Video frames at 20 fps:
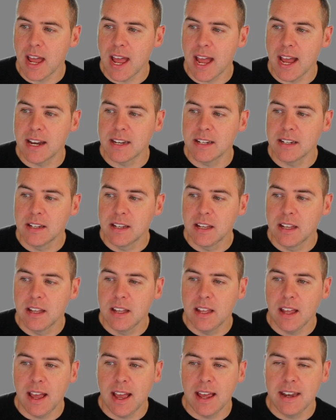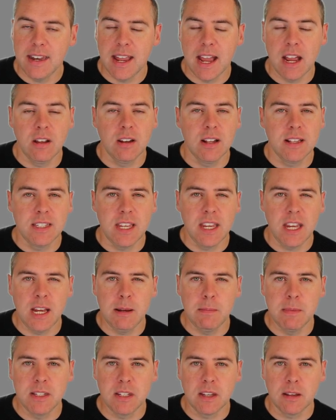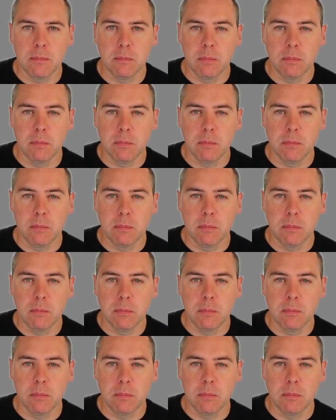on Add, and now the team is